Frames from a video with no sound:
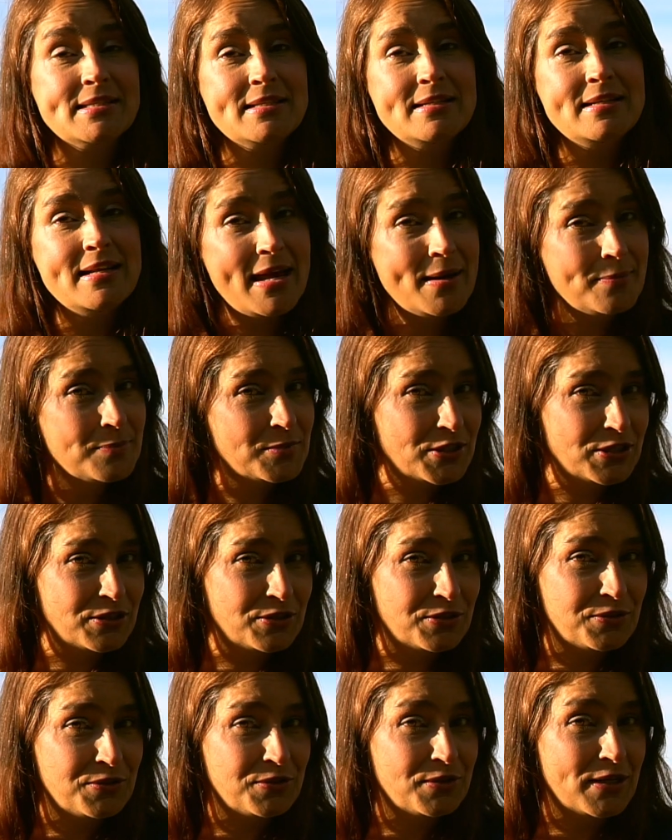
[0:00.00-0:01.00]

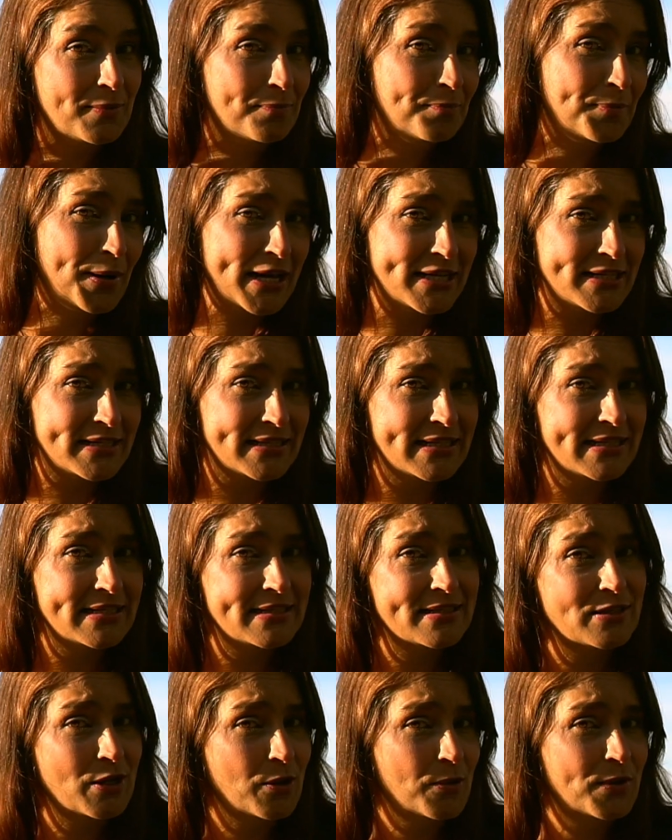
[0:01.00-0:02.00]
Neptune in
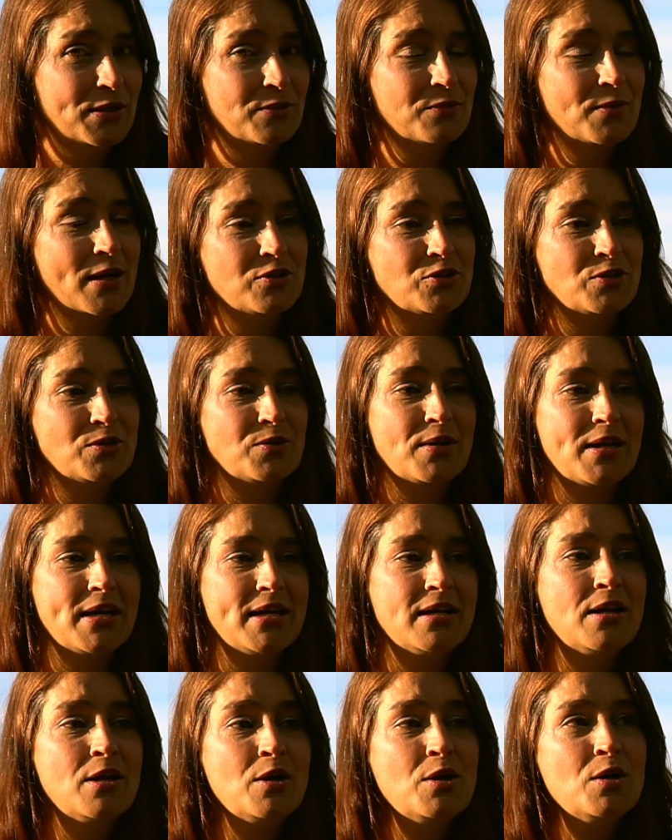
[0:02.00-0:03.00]
Pisces going
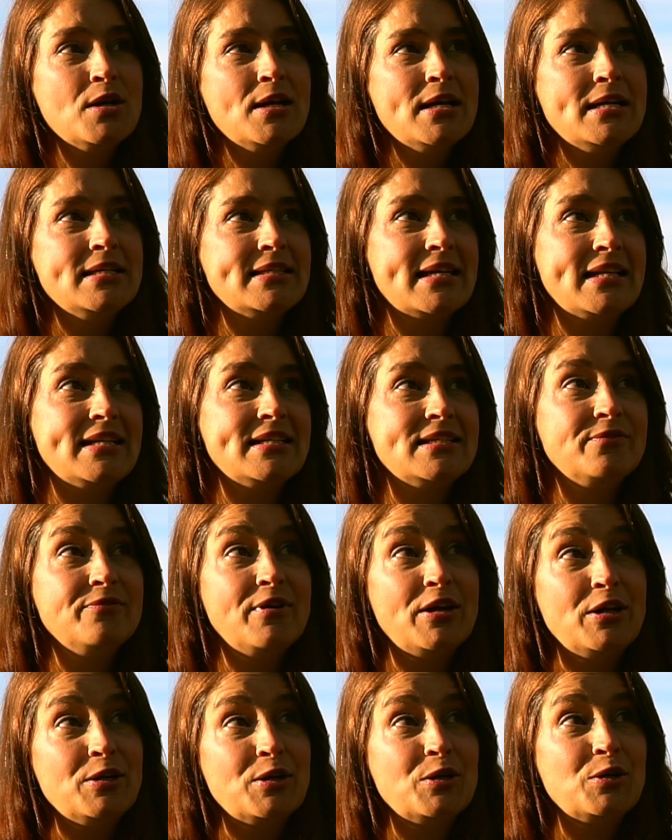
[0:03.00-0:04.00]
retrograde is that it's
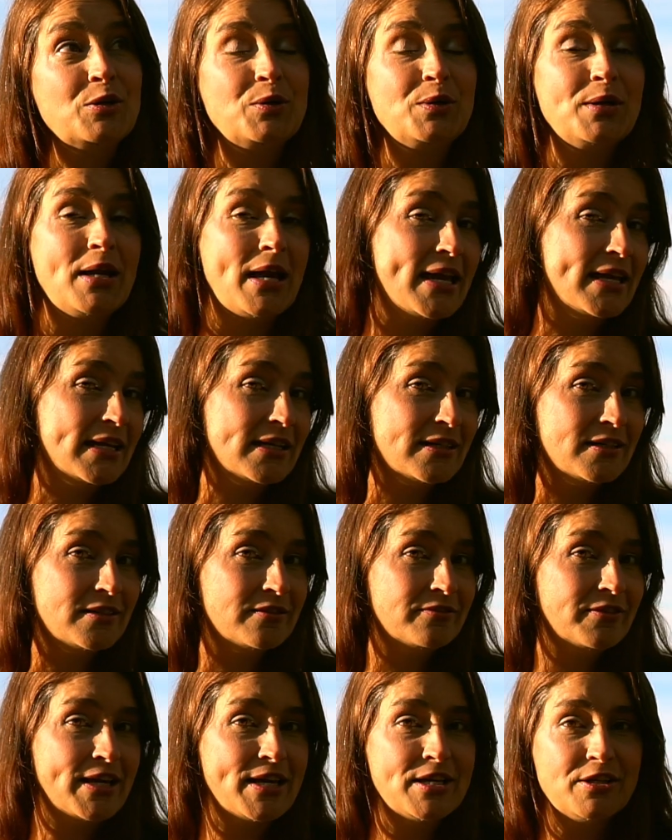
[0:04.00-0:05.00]
very
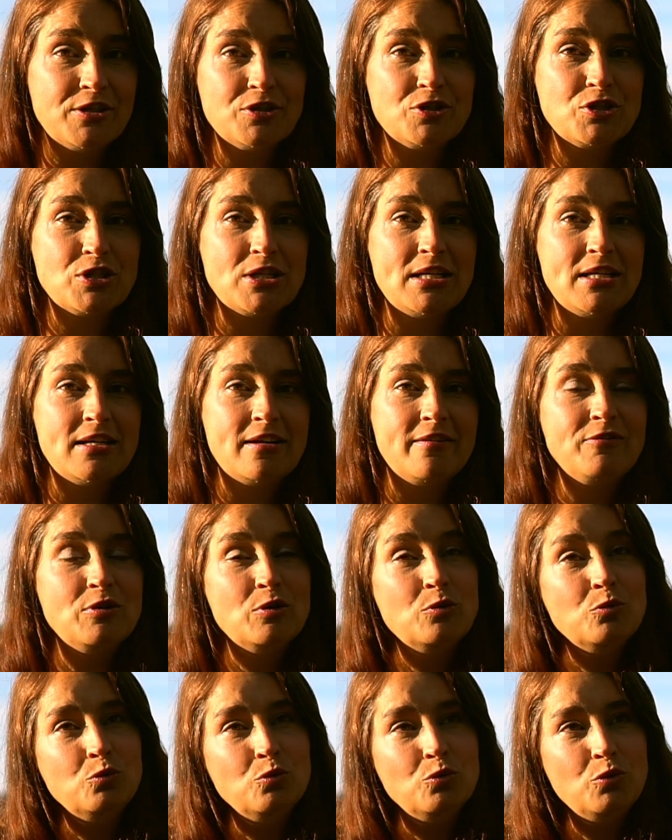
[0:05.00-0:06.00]
creative energy. If
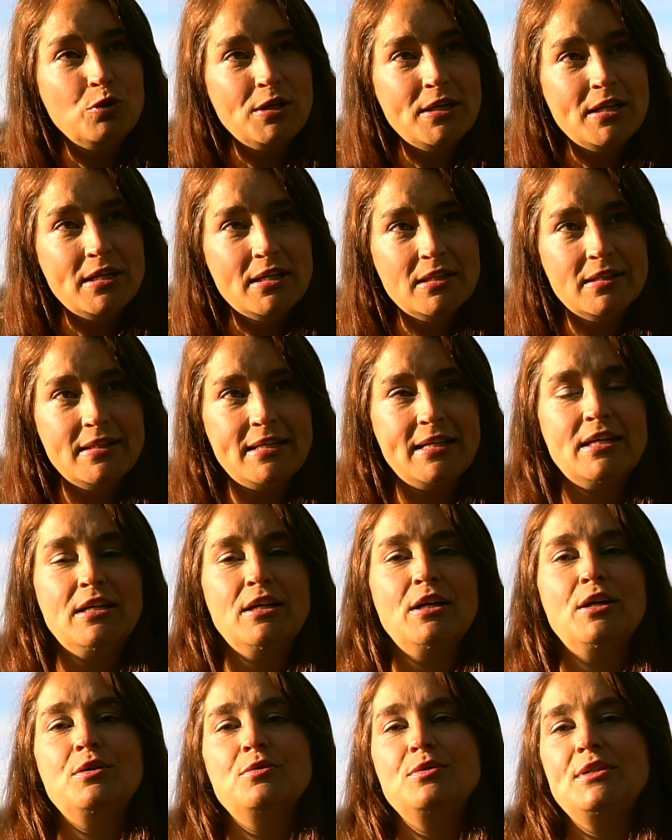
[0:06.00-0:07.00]
you really
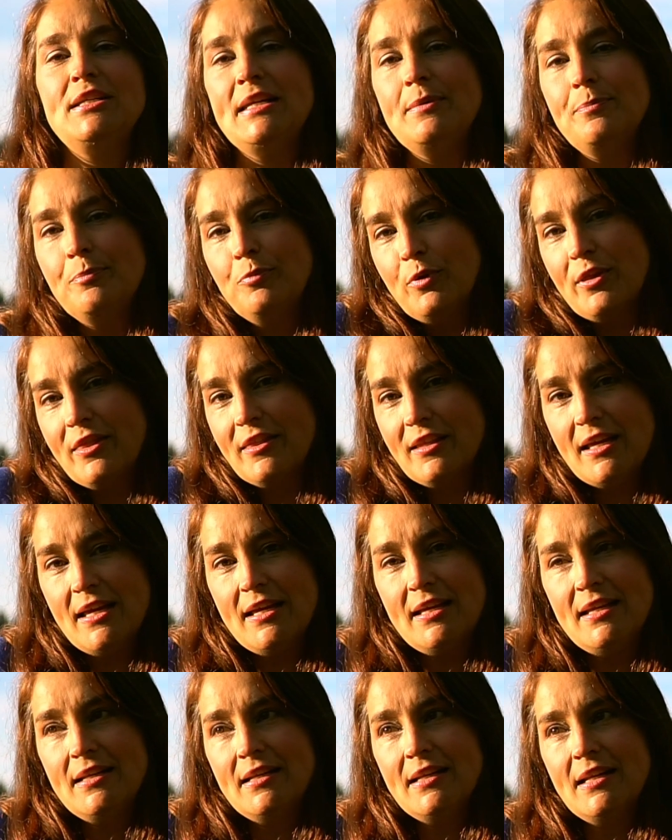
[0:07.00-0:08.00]
can go deep
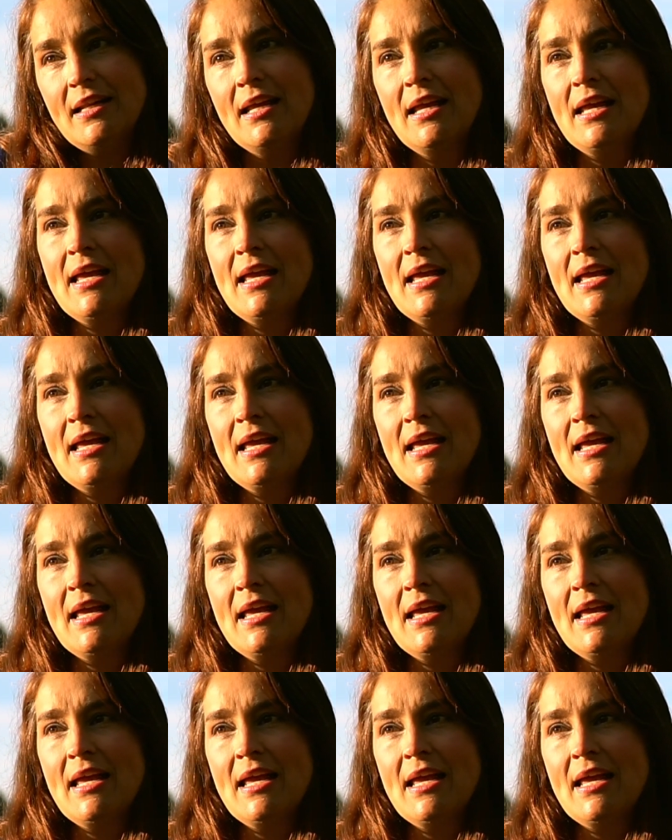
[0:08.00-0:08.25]
within,